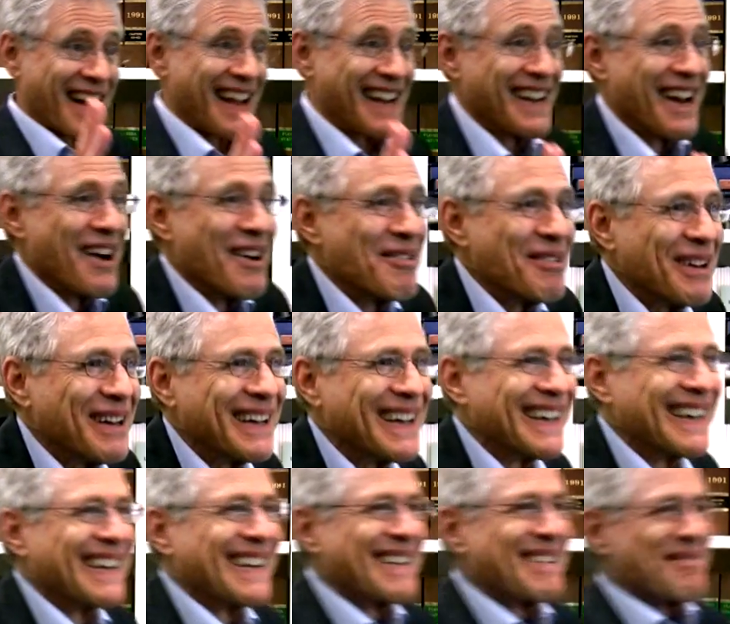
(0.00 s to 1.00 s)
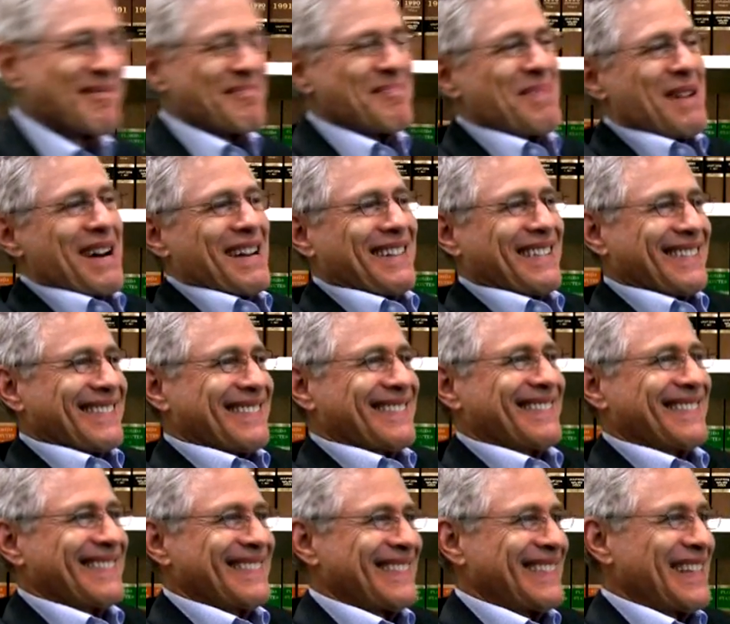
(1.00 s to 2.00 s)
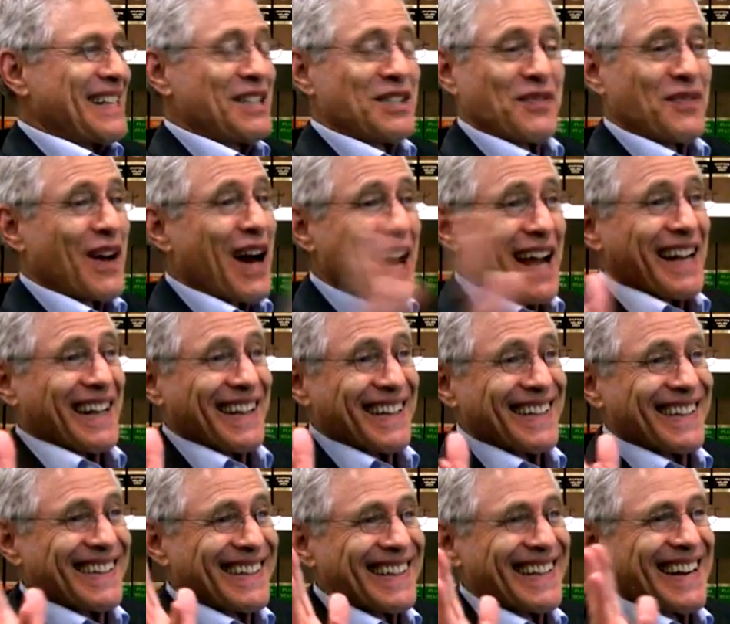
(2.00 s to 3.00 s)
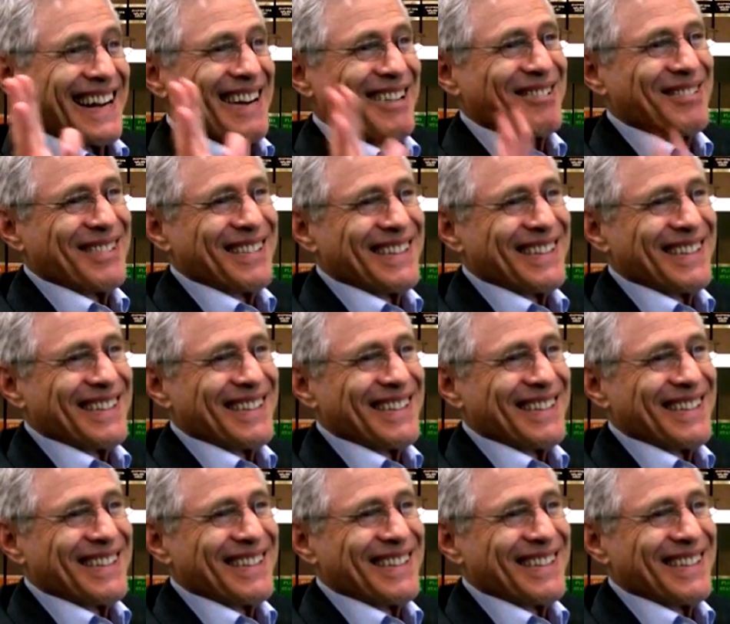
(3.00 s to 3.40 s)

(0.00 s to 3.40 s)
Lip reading: I know, but it's fun, you know?